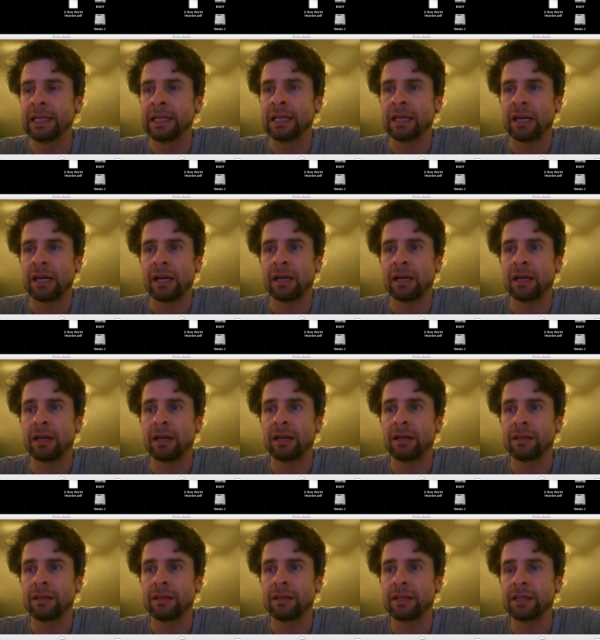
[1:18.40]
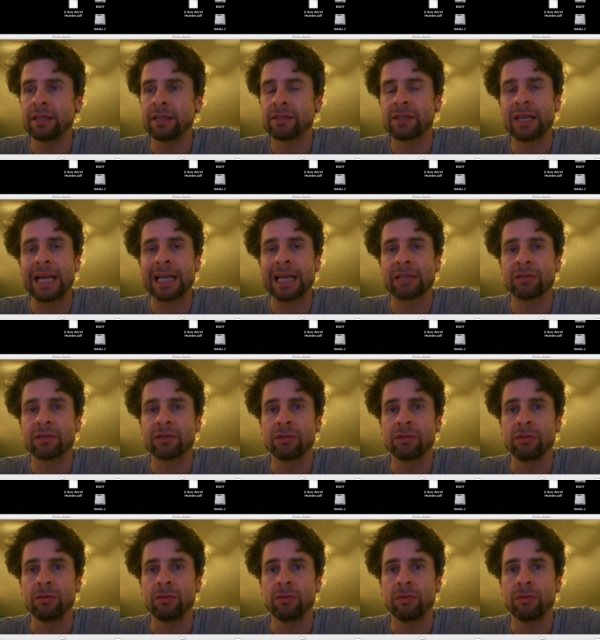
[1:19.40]
gets the actors
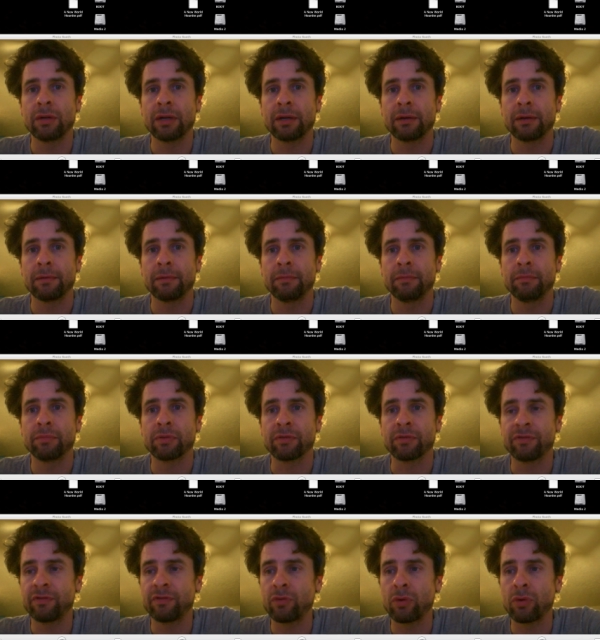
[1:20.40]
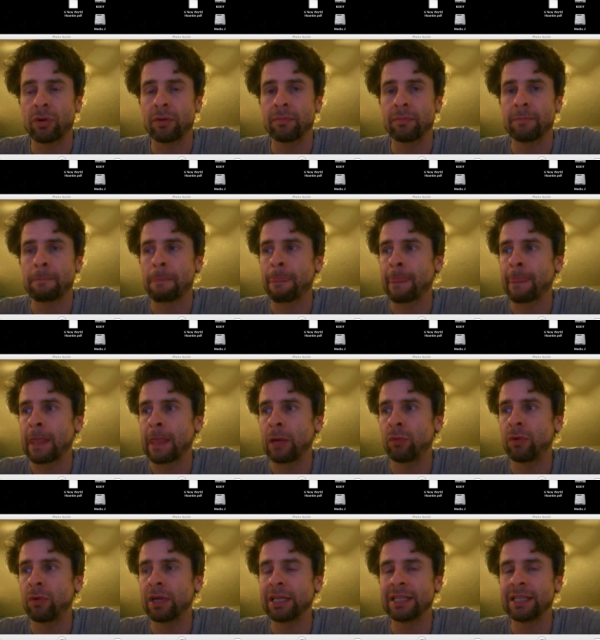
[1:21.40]
to perform
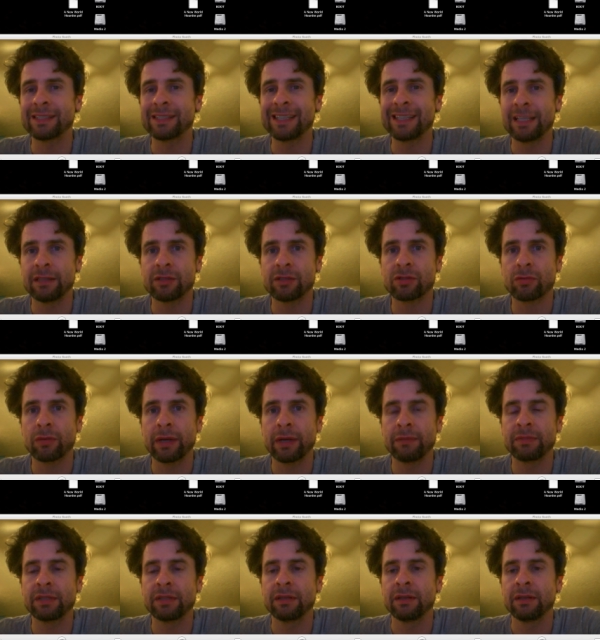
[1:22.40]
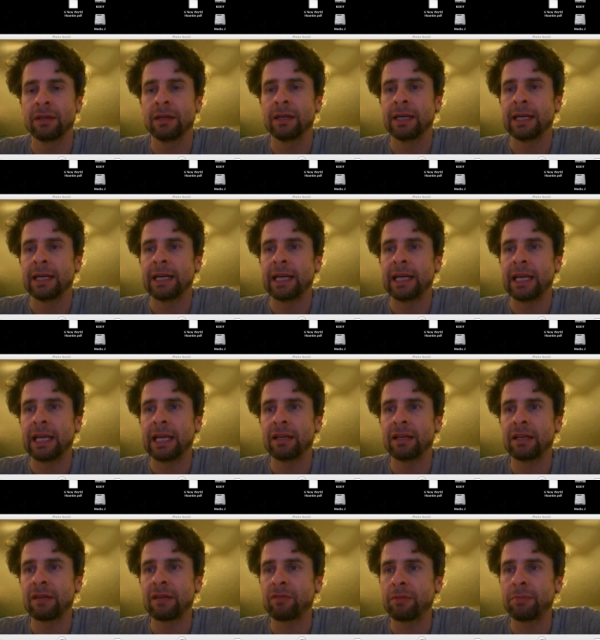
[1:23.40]
what is in the script,
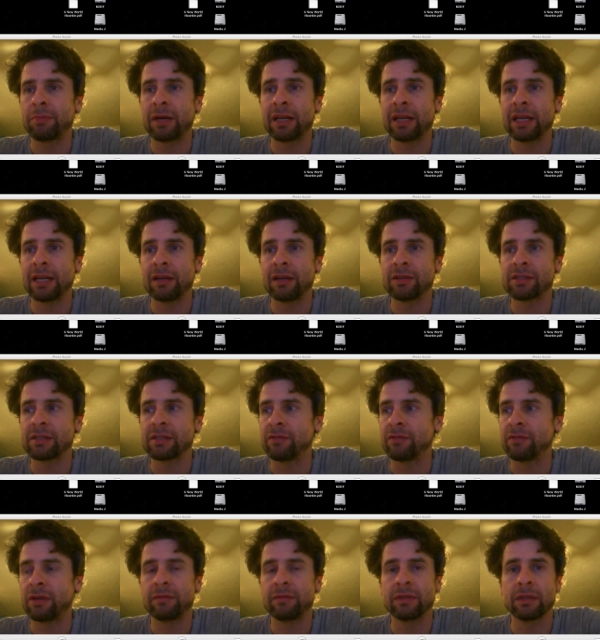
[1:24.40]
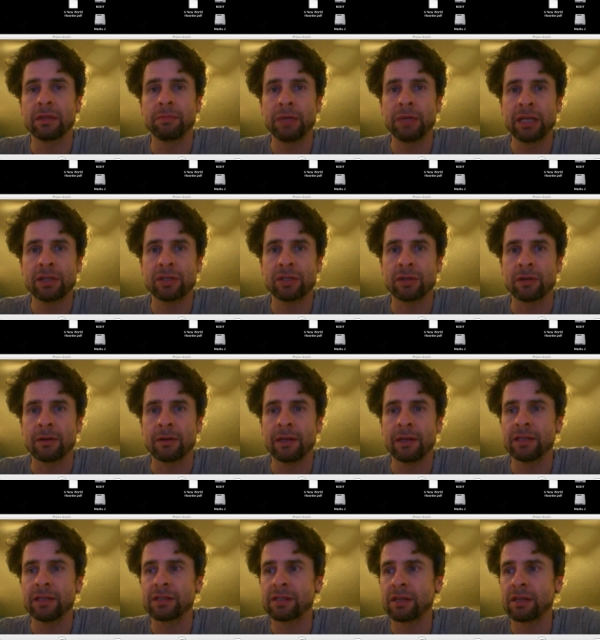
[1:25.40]
and everybody else involved in the picture
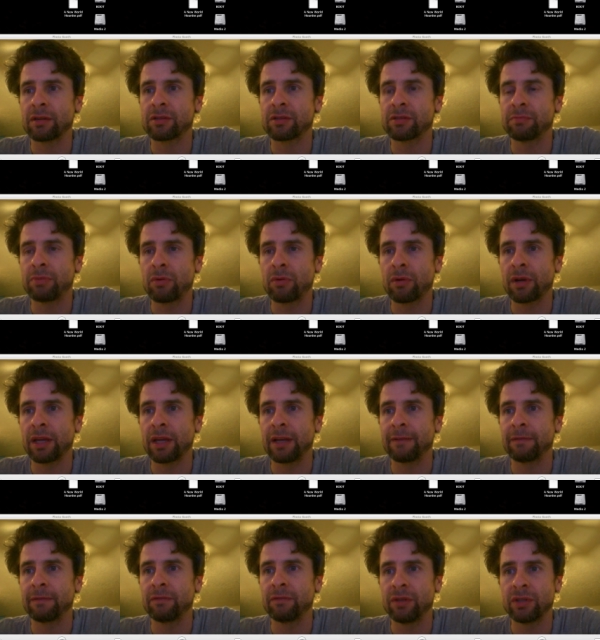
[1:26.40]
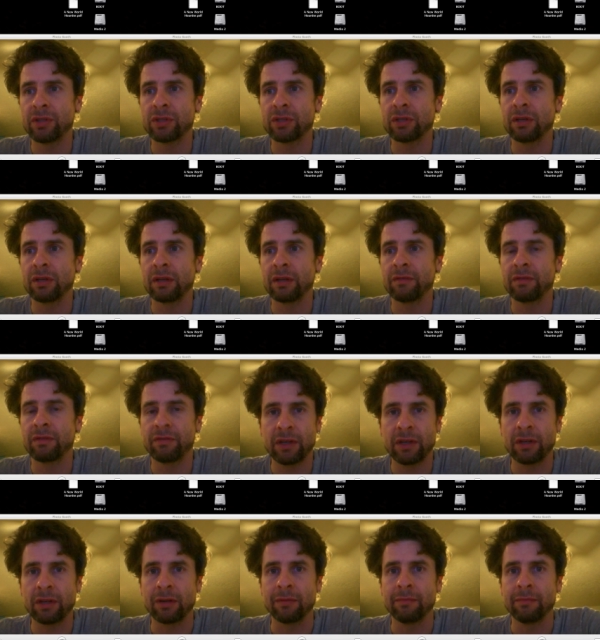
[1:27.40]
is there supporting the vision of the
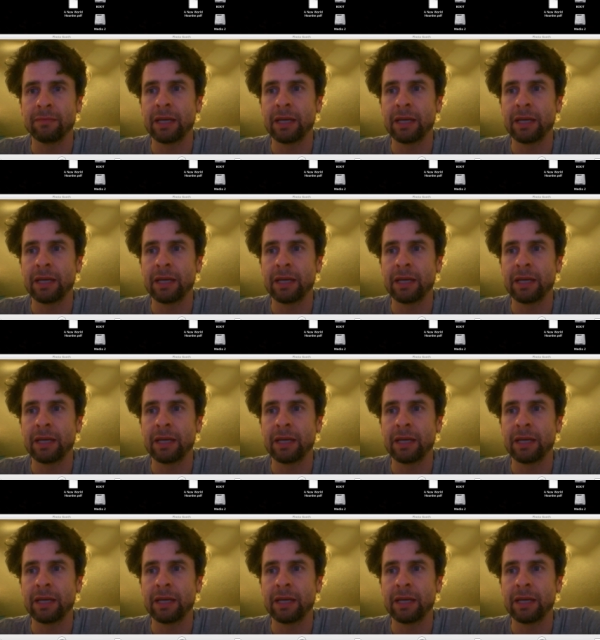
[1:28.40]
film,